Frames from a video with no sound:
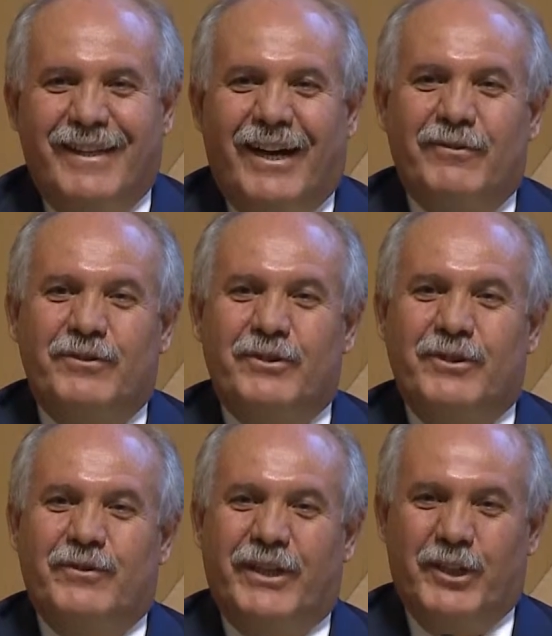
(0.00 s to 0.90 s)
after
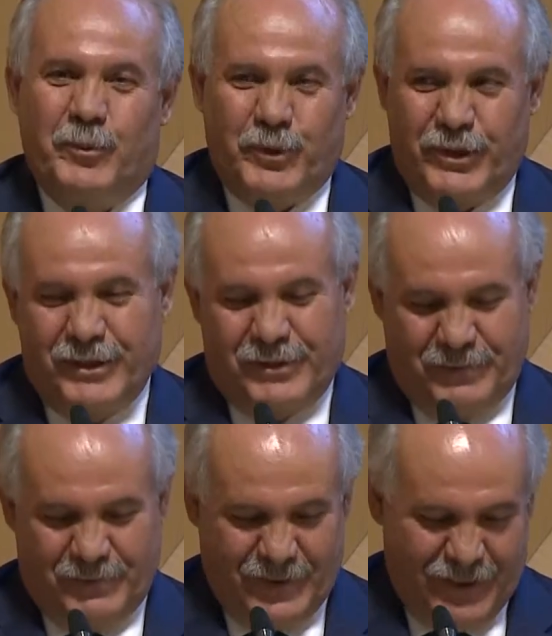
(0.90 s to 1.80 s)
the Friday prayer.
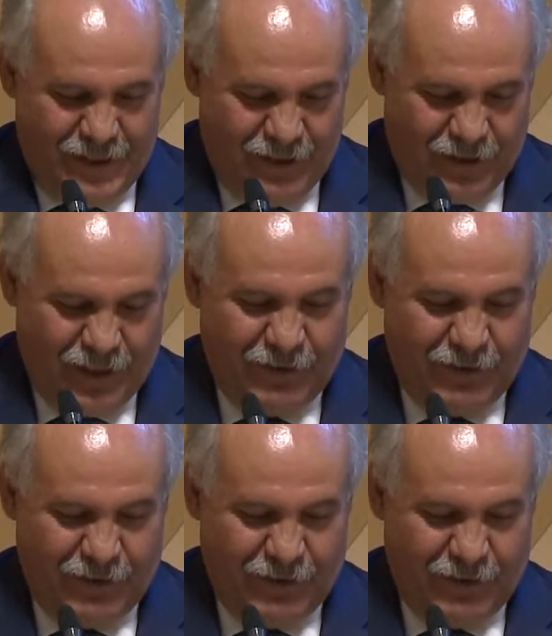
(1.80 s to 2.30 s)
Okay,